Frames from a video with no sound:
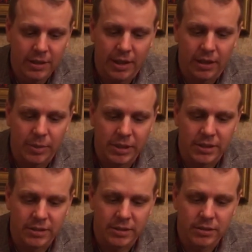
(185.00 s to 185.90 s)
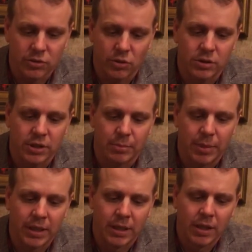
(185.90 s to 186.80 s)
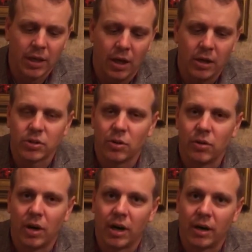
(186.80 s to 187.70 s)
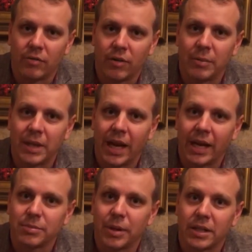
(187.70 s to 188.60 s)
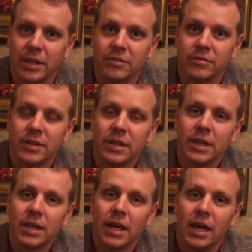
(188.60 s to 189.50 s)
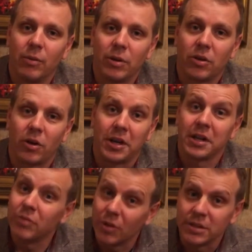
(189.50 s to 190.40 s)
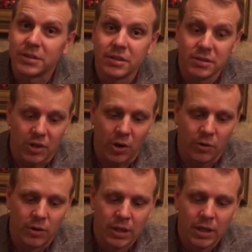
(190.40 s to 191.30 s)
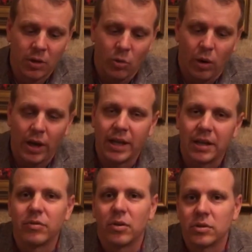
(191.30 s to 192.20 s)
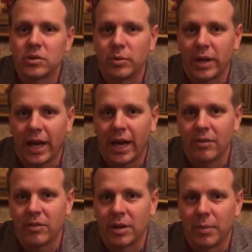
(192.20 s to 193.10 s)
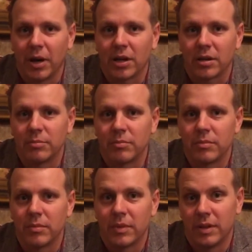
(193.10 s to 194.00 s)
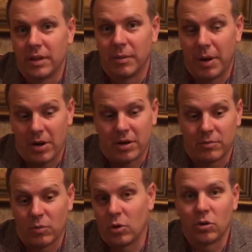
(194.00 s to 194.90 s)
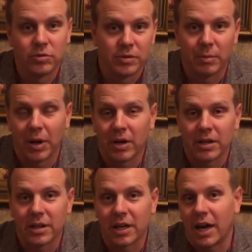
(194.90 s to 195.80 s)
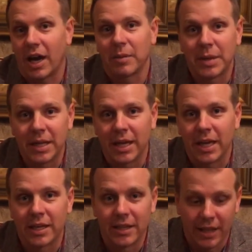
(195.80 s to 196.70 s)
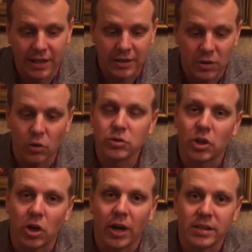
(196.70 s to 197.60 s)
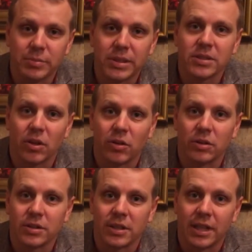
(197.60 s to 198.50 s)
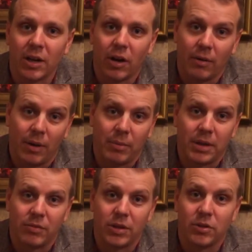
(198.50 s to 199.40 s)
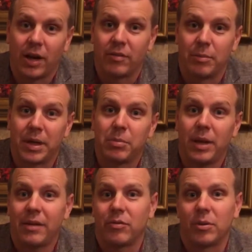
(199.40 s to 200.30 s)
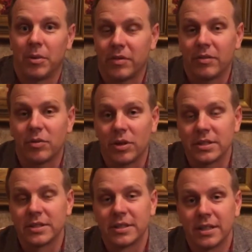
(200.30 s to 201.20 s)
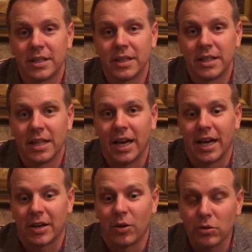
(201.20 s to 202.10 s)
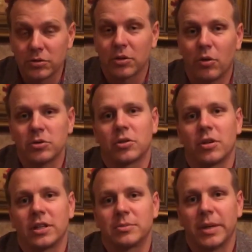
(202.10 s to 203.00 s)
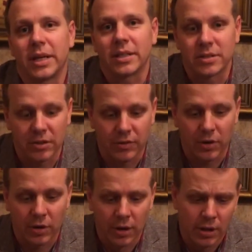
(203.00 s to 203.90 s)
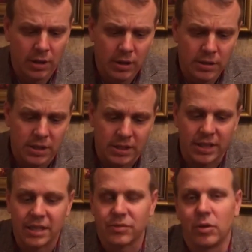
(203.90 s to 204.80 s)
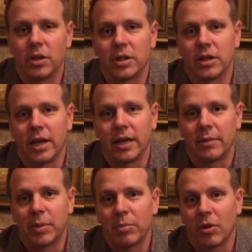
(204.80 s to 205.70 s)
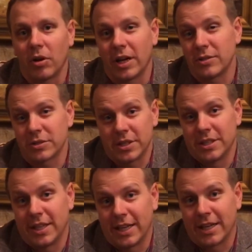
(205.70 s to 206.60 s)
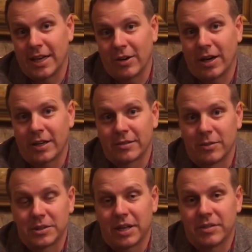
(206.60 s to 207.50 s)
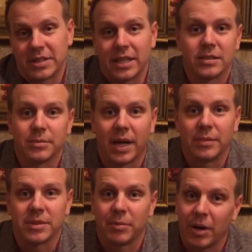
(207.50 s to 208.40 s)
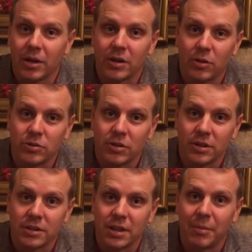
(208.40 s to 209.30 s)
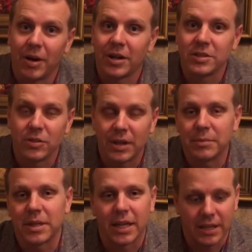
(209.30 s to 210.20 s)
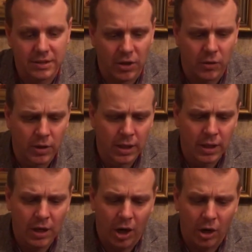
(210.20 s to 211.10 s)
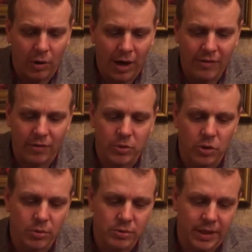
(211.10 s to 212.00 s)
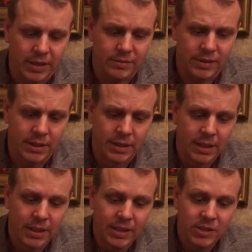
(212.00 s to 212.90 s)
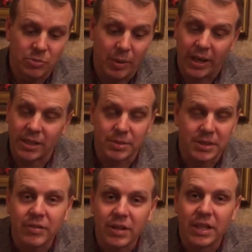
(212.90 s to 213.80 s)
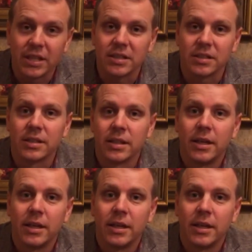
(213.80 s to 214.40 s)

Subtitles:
in business stewardship, but also from the aspect of return on influence. So what influence do we have in the American world and the American economy and culture as business owners? And here I believe we do have a big platform of influence, culturally speaking. So if you're successful and people are interested in hearing what you have to say sometimes in American culture, it's the American dream thing. And so ROI from two perspectives, and speaking specifically, this is,